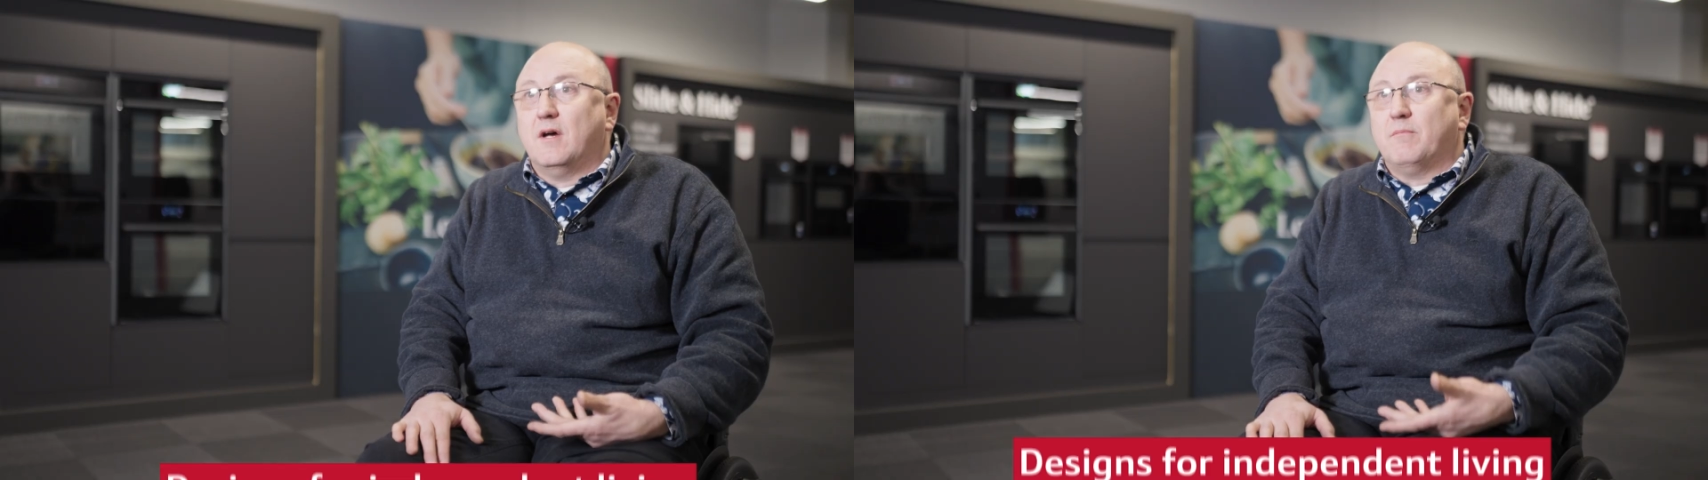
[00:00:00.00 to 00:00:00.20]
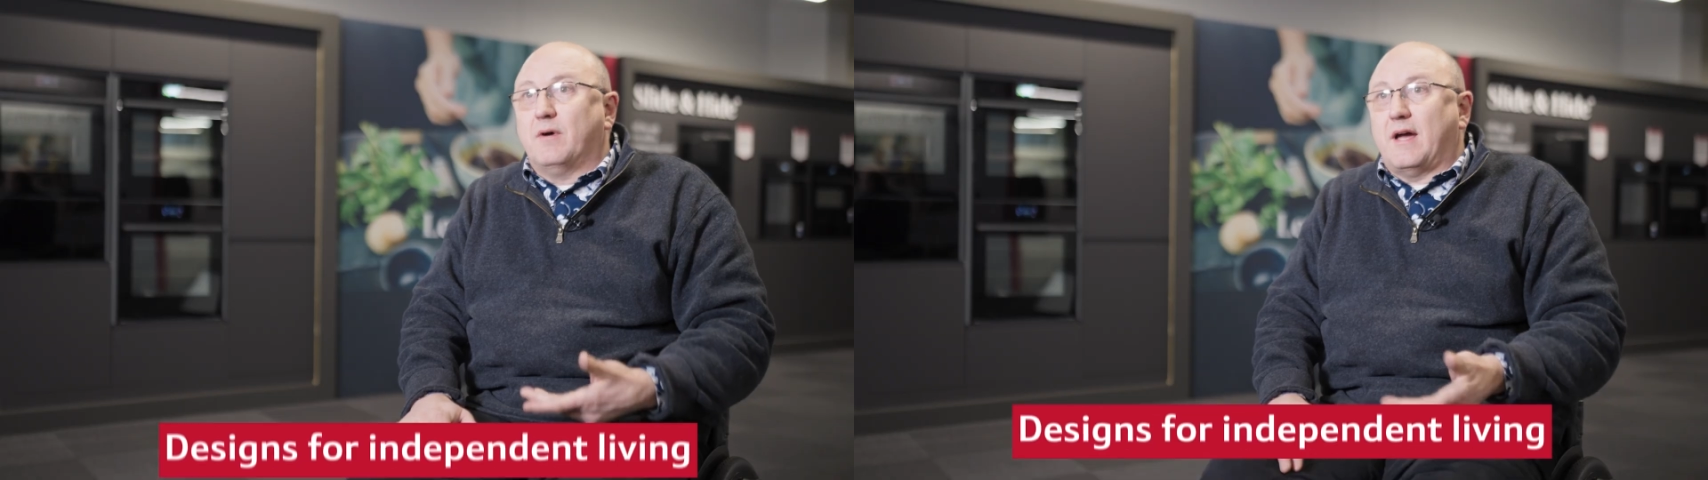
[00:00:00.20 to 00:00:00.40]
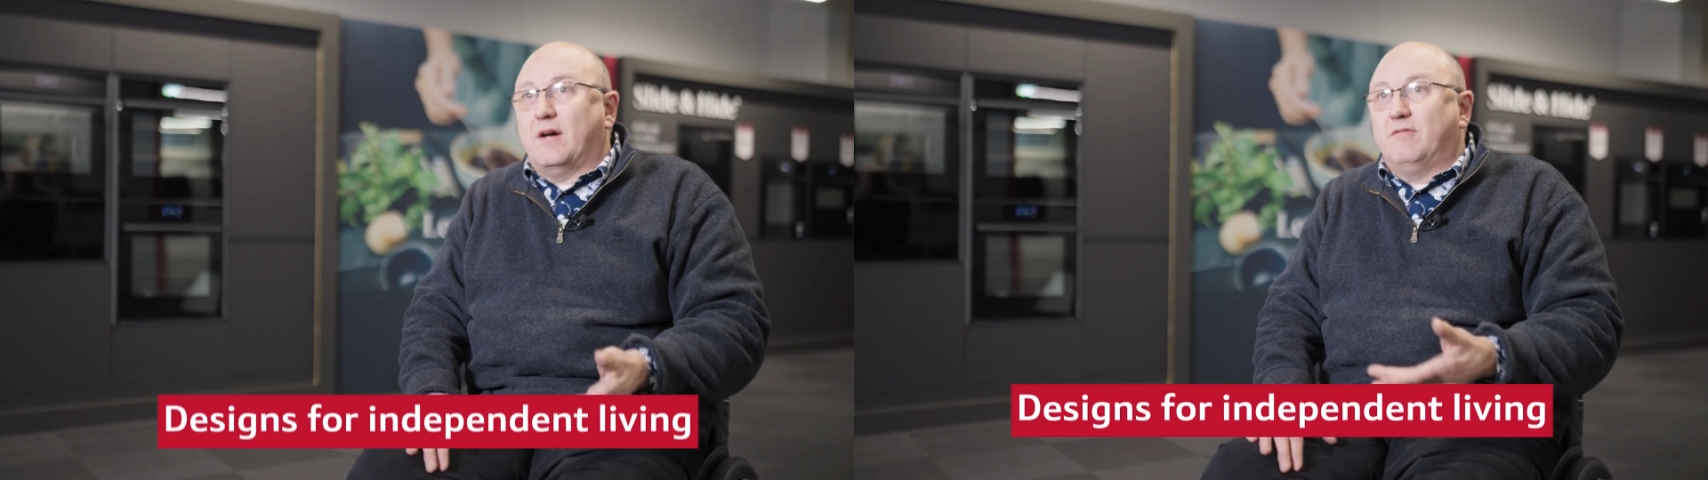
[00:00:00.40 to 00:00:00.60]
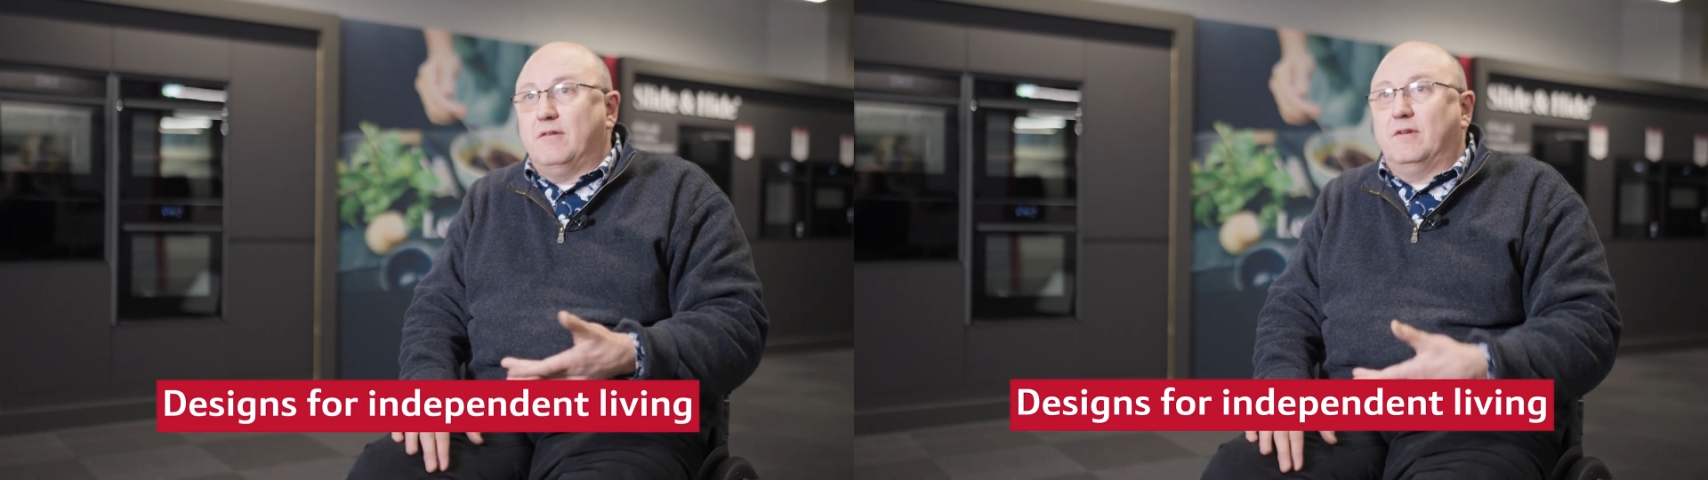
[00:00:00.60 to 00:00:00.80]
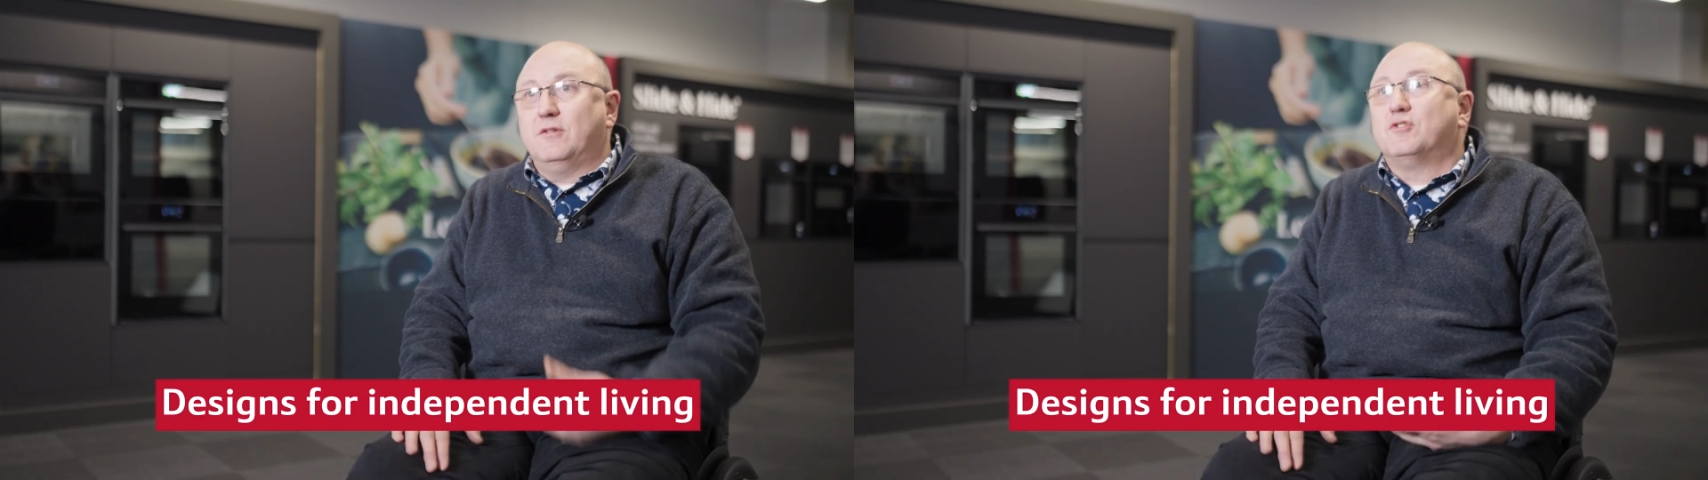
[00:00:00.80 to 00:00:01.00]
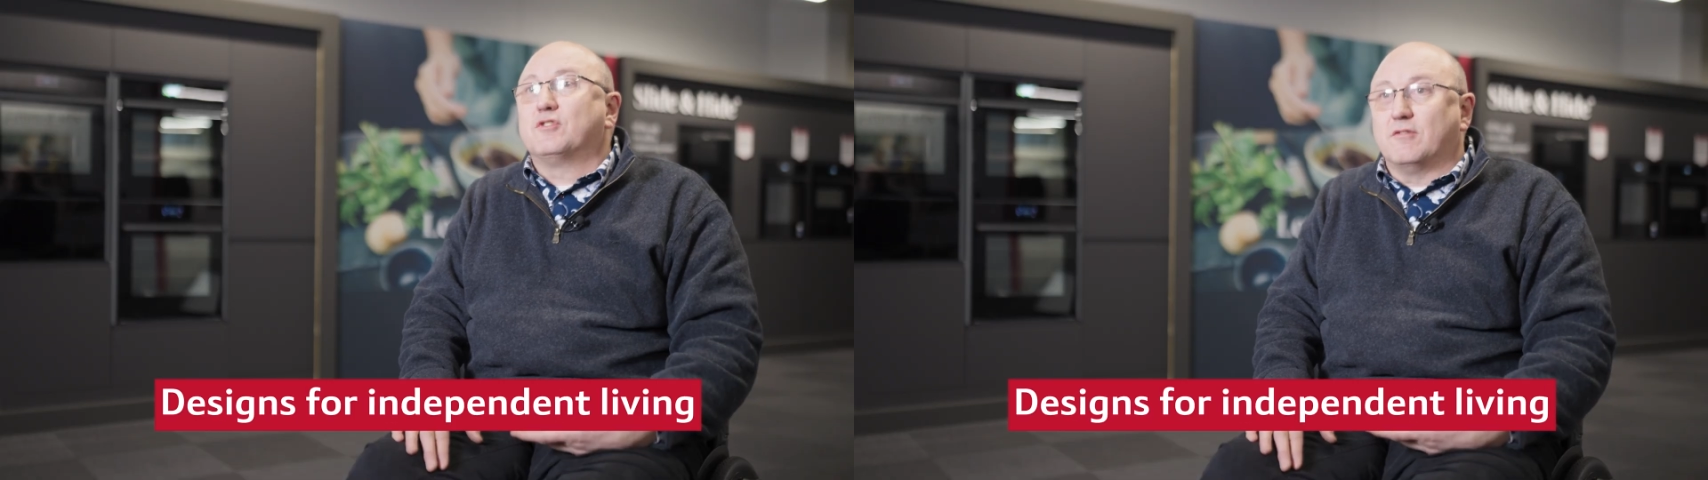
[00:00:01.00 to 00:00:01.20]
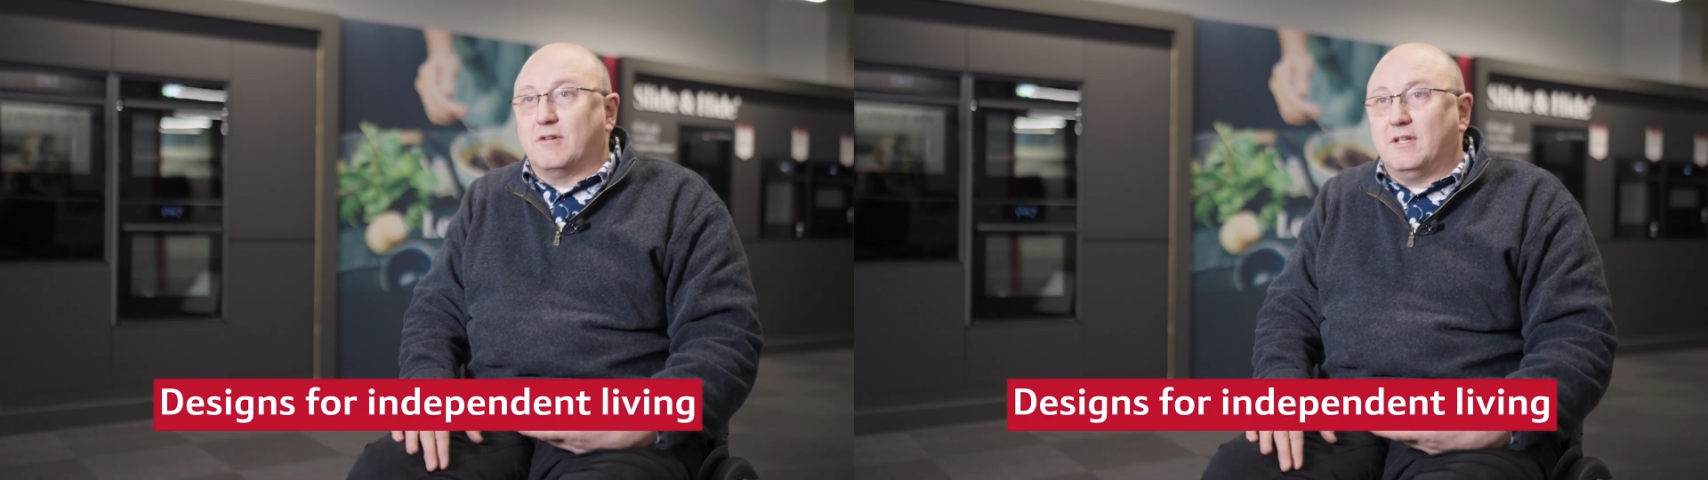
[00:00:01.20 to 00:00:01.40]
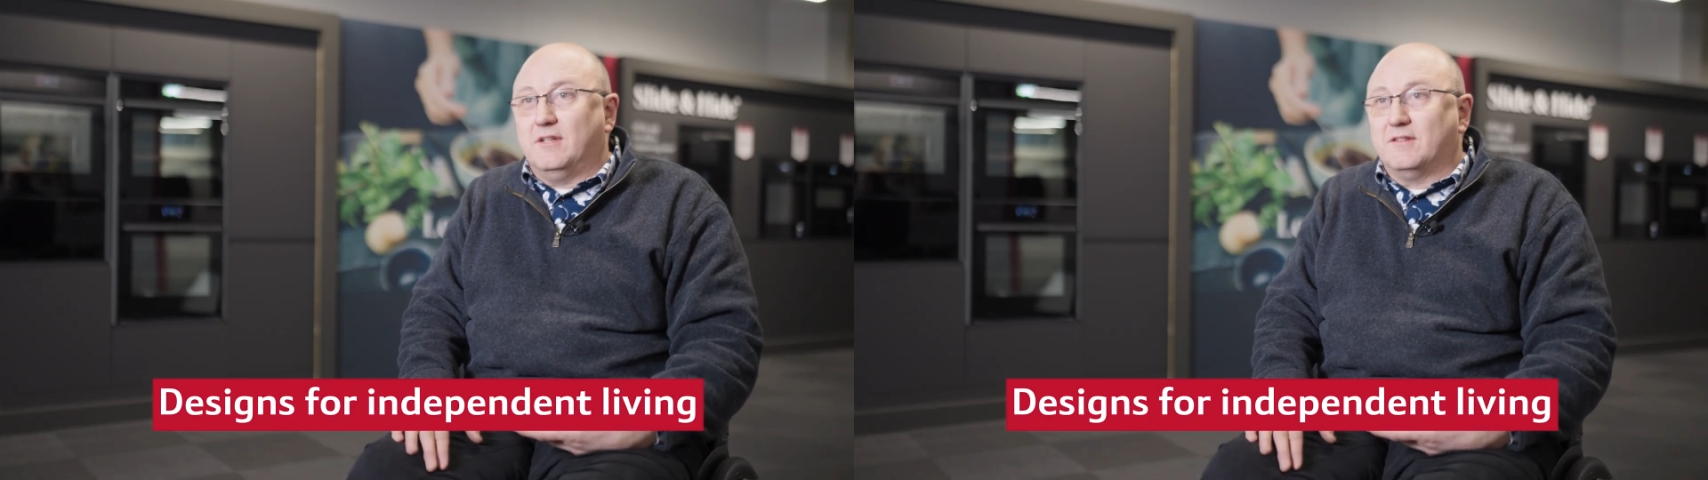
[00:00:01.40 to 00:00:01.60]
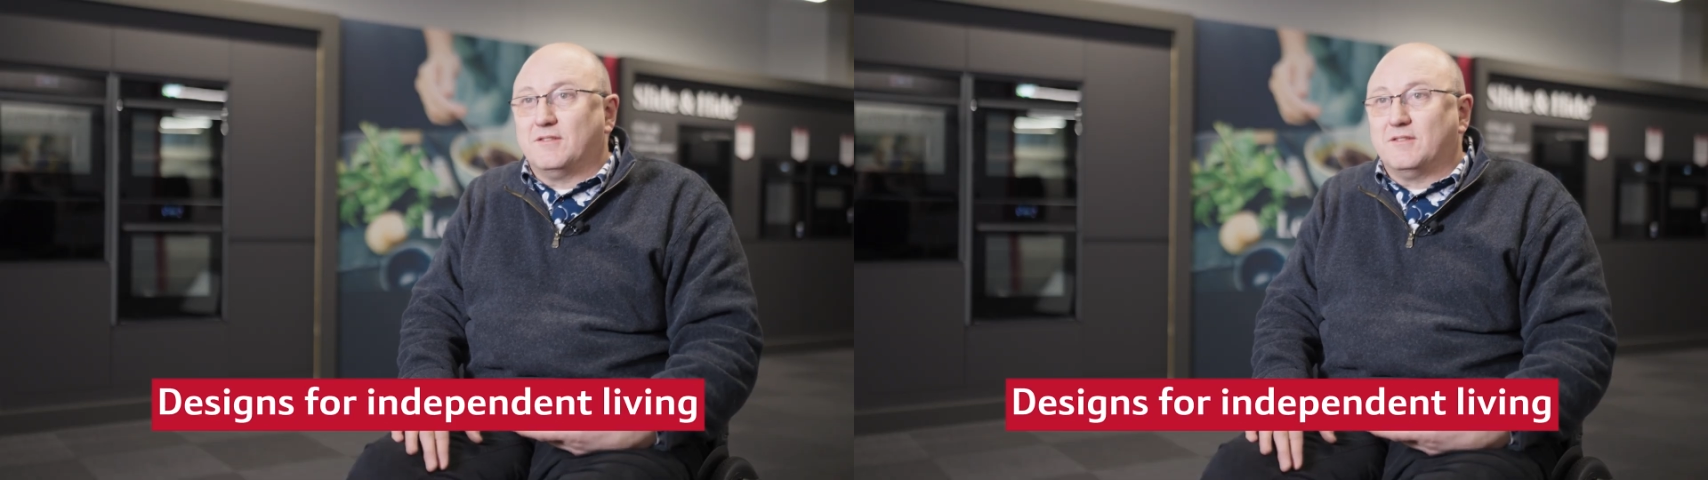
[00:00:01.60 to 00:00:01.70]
But how revolutionary